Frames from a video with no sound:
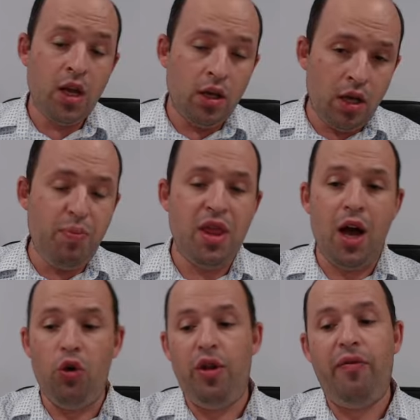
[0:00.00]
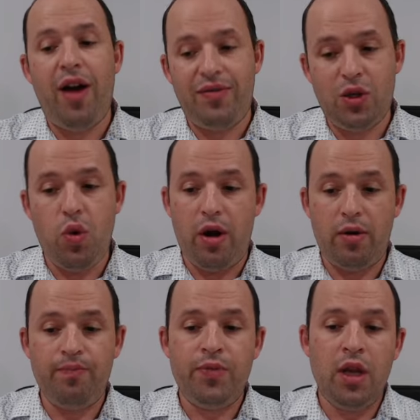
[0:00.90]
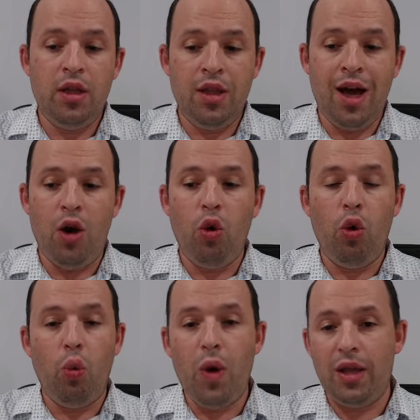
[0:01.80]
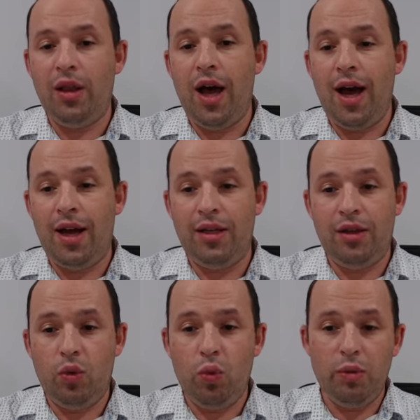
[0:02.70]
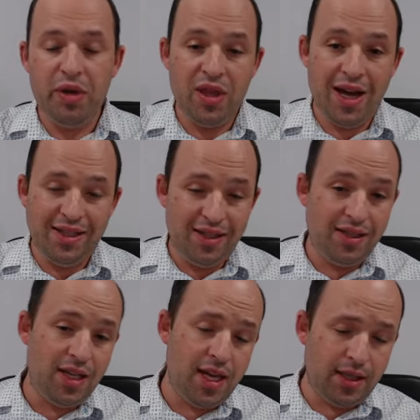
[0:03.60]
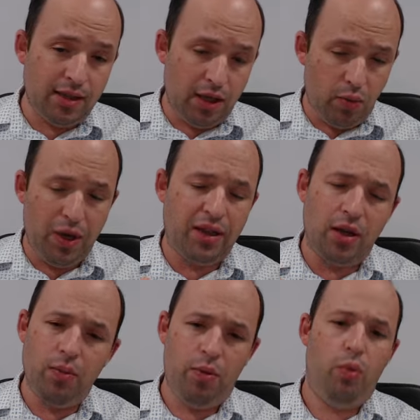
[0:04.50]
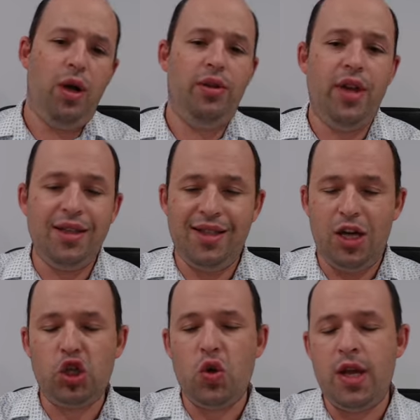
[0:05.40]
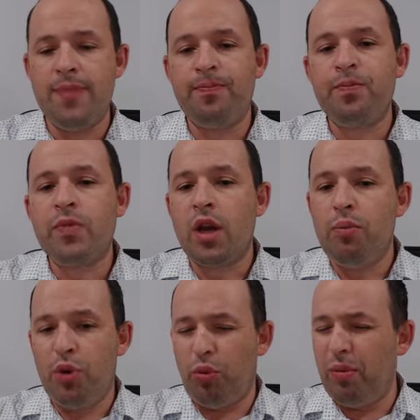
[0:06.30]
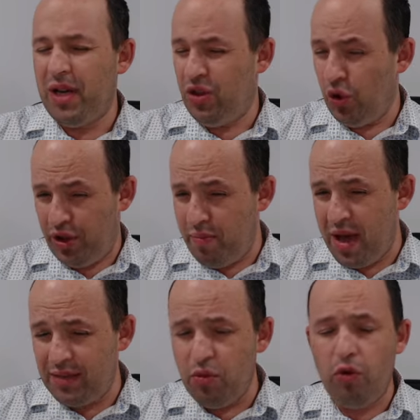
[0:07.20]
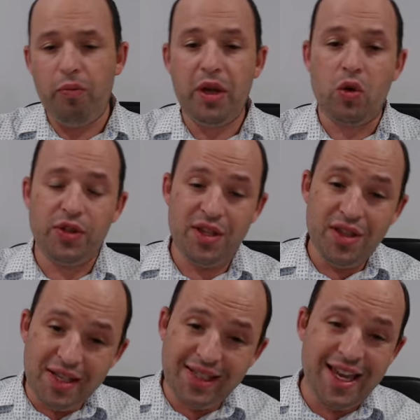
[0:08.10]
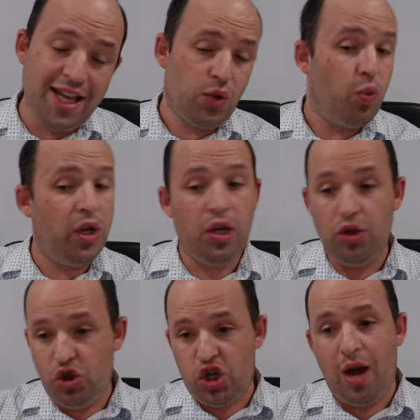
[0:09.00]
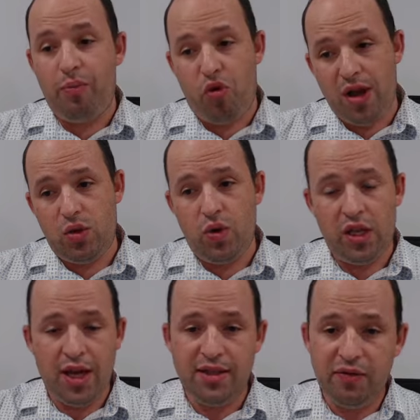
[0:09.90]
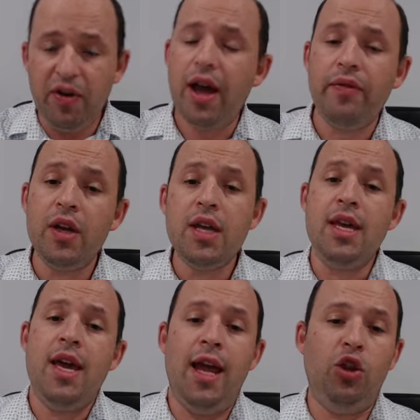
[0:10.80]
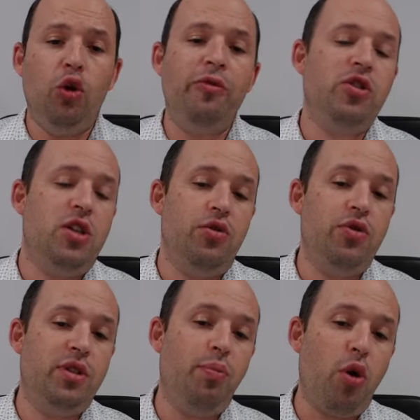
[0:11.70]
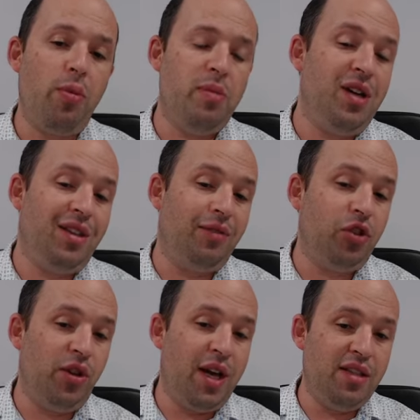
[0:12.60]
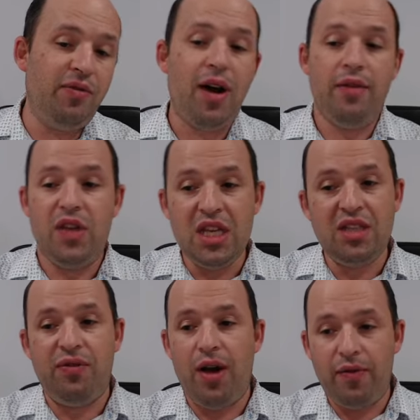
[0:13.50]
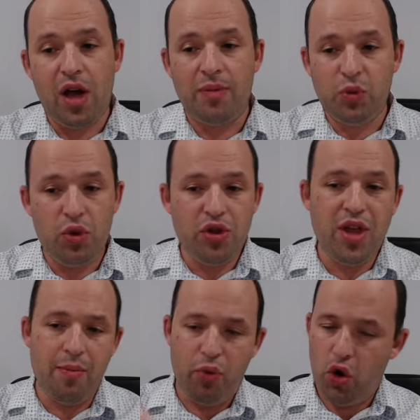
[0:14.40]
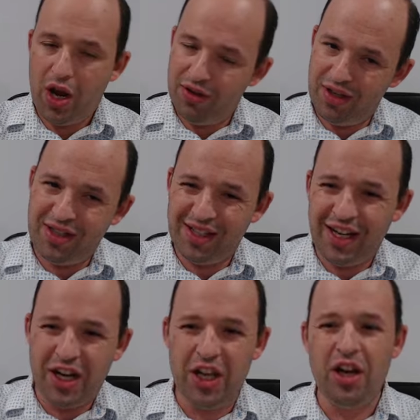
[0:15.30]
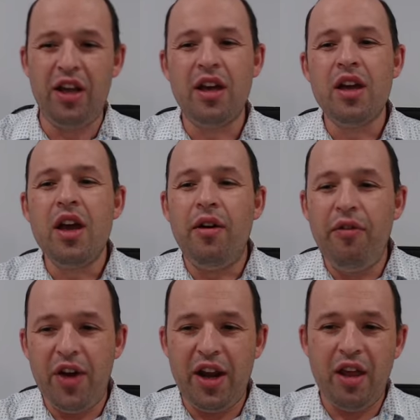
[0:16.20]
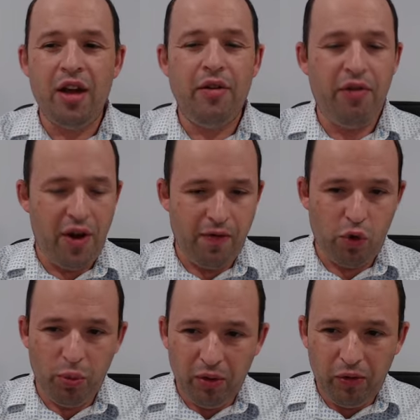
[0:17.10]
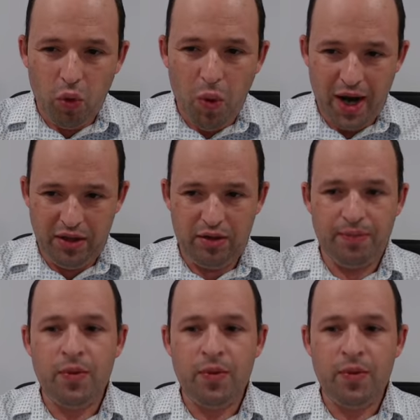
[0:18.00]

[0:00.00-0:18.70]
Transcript: Keep an eye on the 5 square. Now, one line will be knight c6, but, well, that's actually probably not the best move, because in this case we jump right away knight d5, and obviously there is a problem that after knight d5, e d5 comes with the tempo, and it's clearly very favorable for white.